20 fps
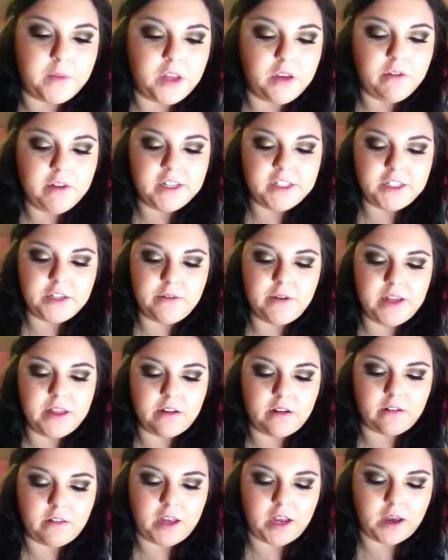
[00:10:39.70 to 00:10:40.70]
You can do
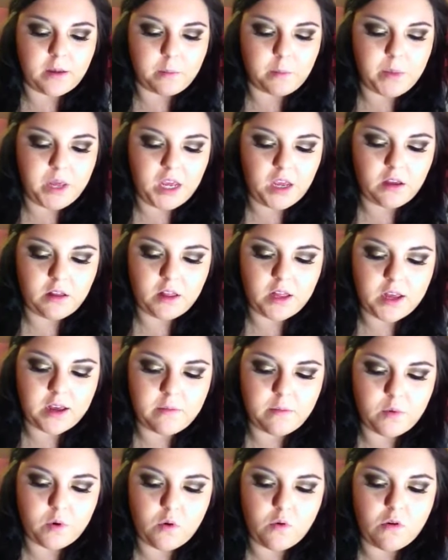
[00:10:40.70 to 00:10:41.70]
either like a pink
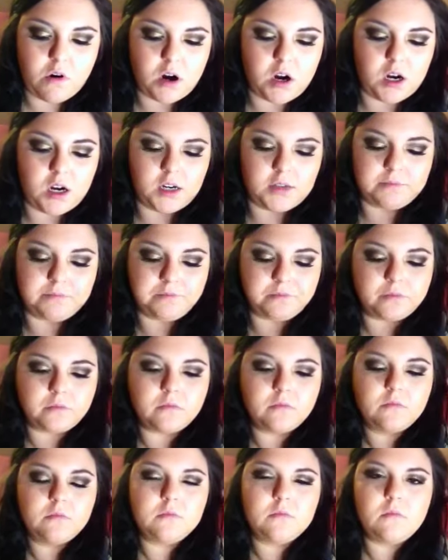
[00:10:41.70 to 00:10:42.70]
lip or
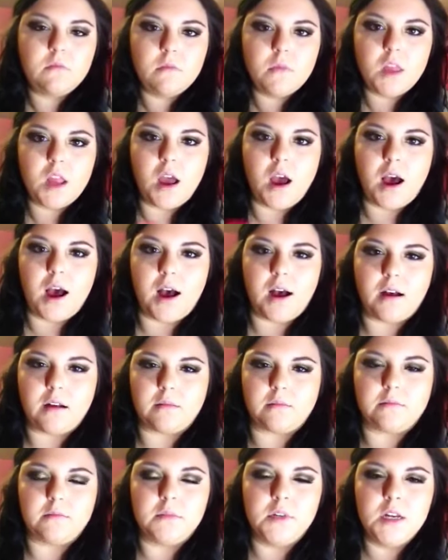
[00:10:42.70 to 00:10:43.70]

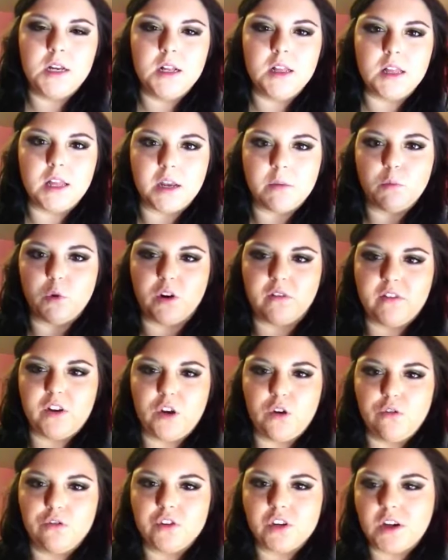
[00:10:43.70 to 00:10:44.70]
like more of a
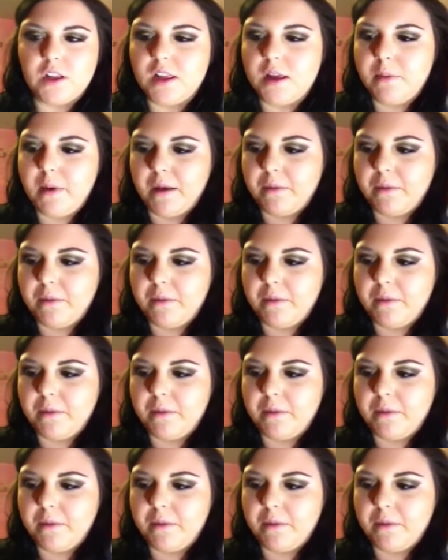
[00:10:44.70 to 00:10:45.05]
neutral lip.